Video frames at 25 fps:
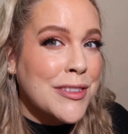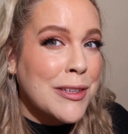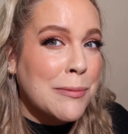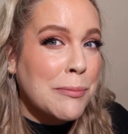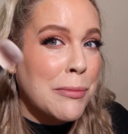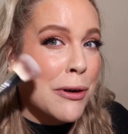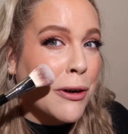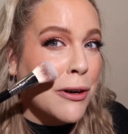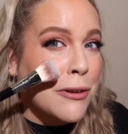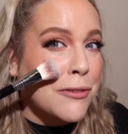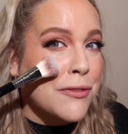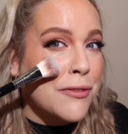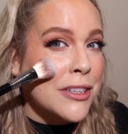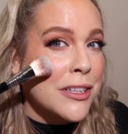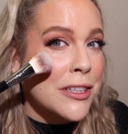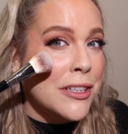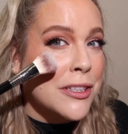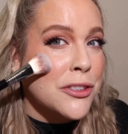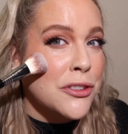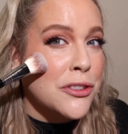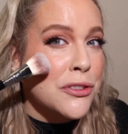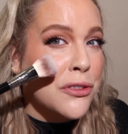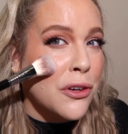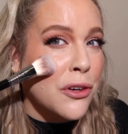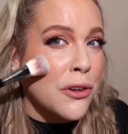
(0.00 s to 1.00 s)
perfect
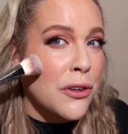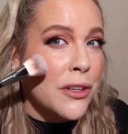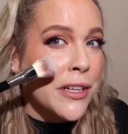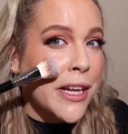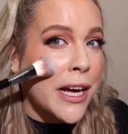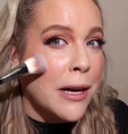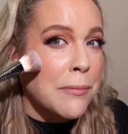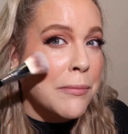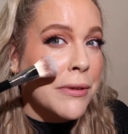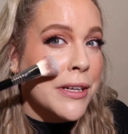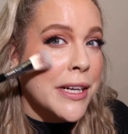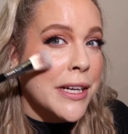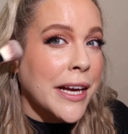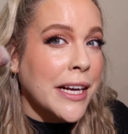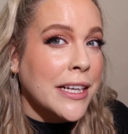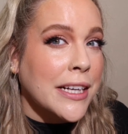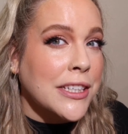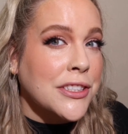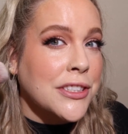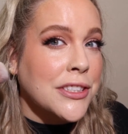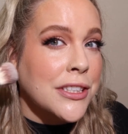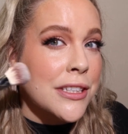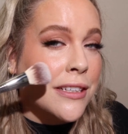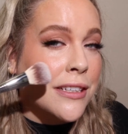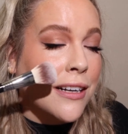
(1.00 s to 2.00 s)
controlled
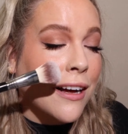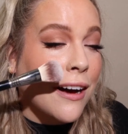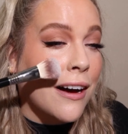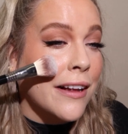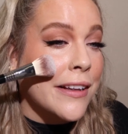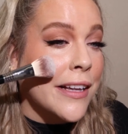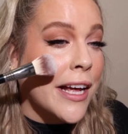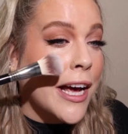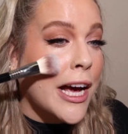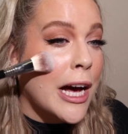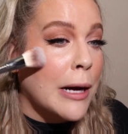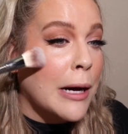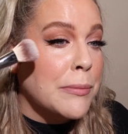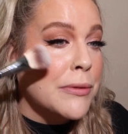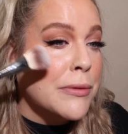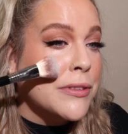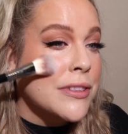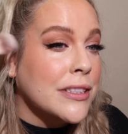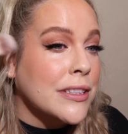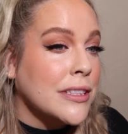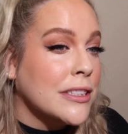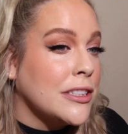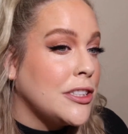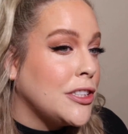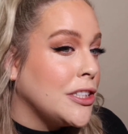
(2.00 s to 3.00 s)
application on the apples
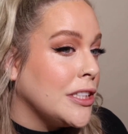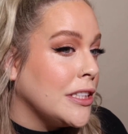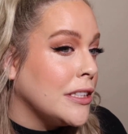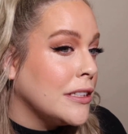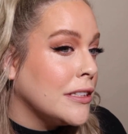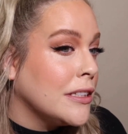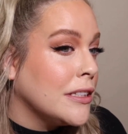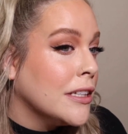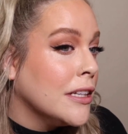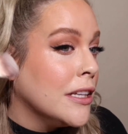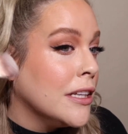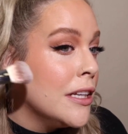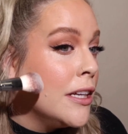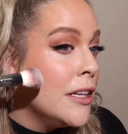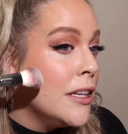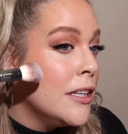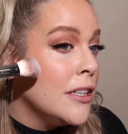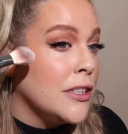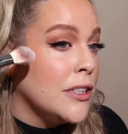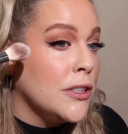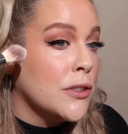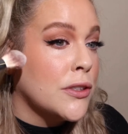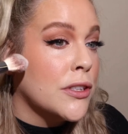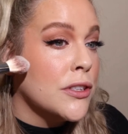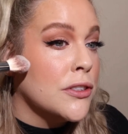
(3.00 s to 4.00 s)
of the cheek.
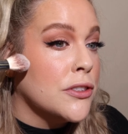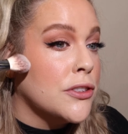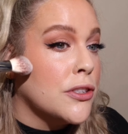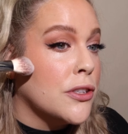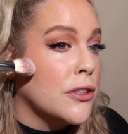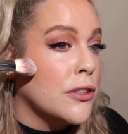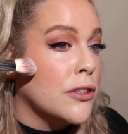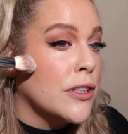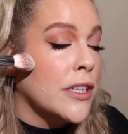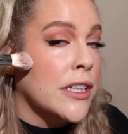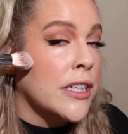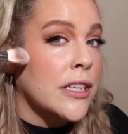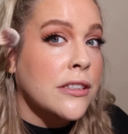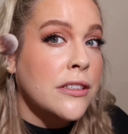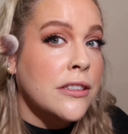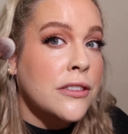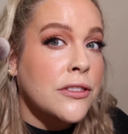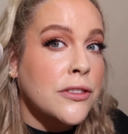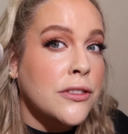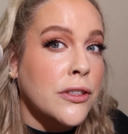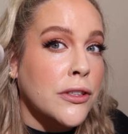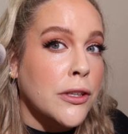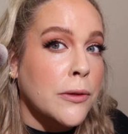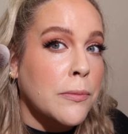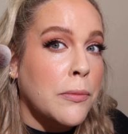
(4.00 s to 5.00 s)
You can turn it
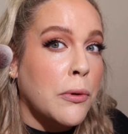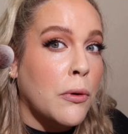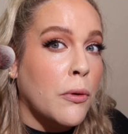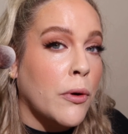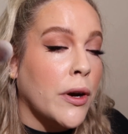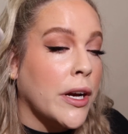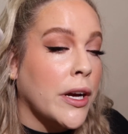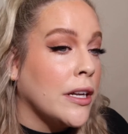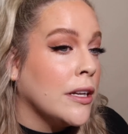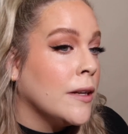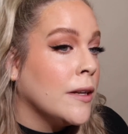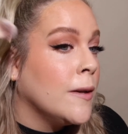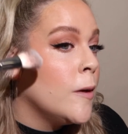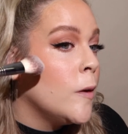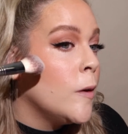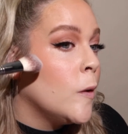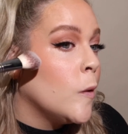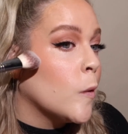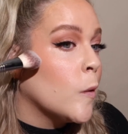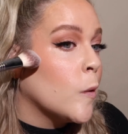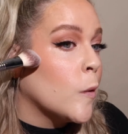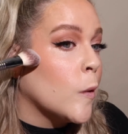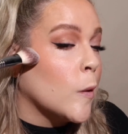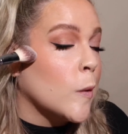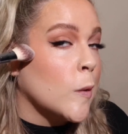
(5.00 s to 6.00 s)
so the point
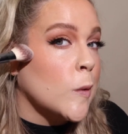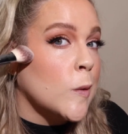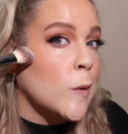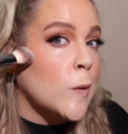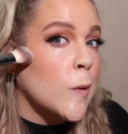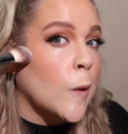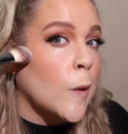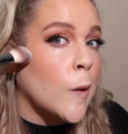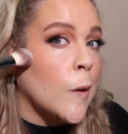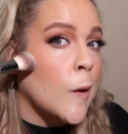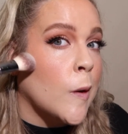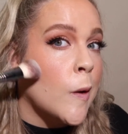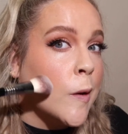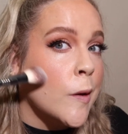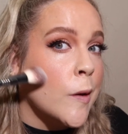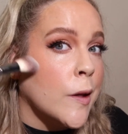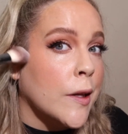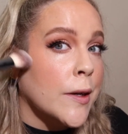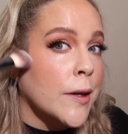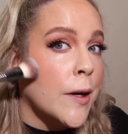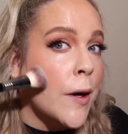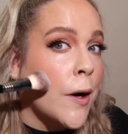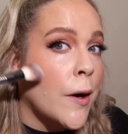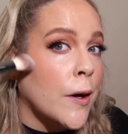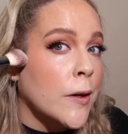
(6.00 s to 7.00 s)
goes on
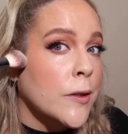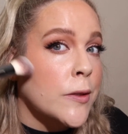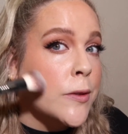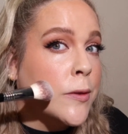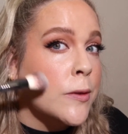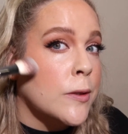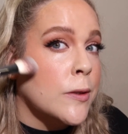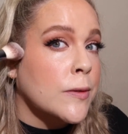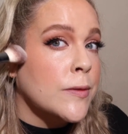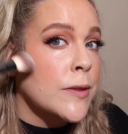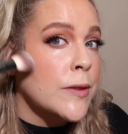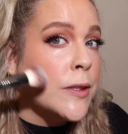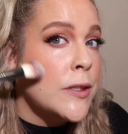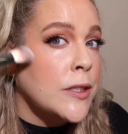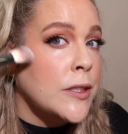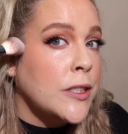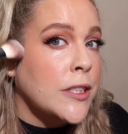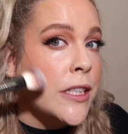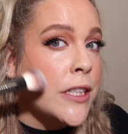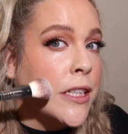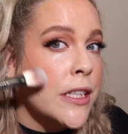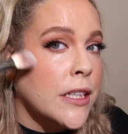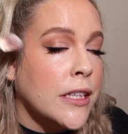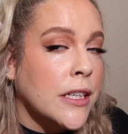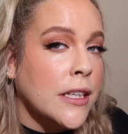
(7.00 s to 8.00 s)
the contour of your
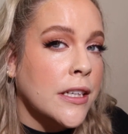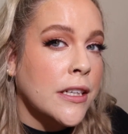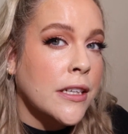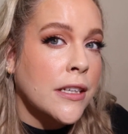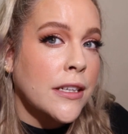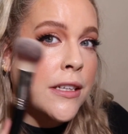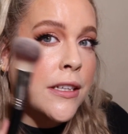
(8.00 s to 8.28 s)
cheek.